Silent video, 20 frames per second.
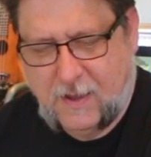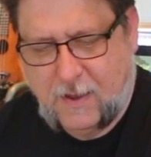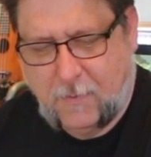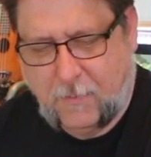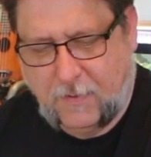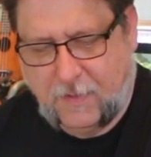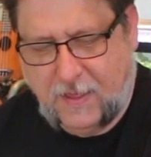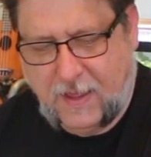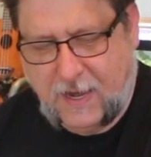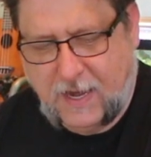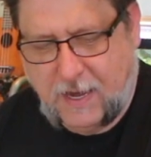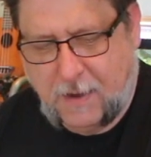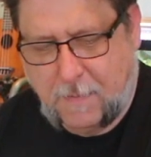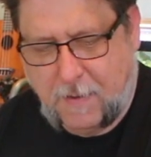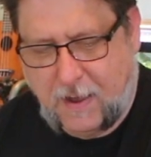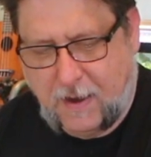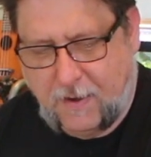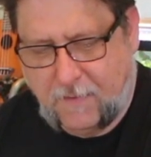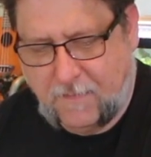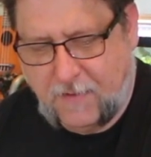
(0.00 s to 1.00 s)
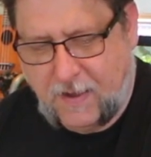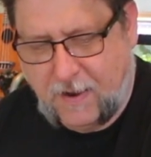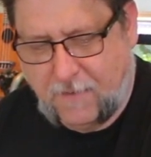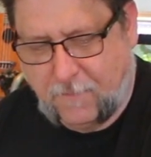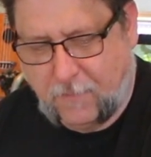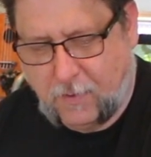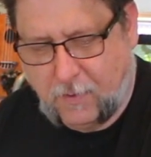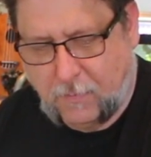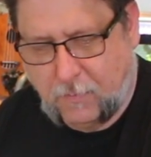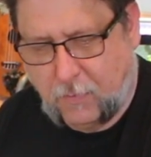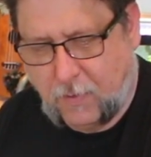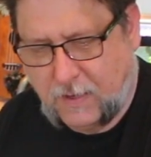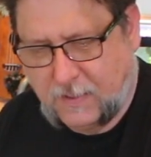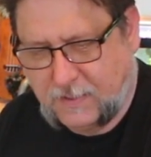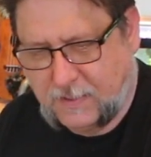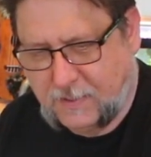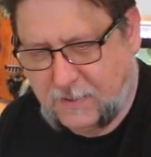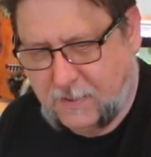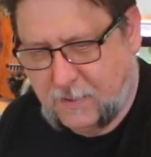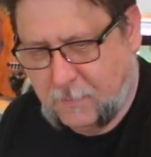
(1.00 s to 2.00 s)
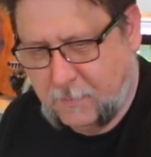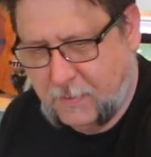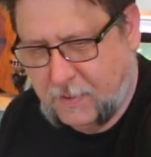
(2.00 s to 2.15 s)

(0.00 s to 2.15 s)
with any amount of effort pressing them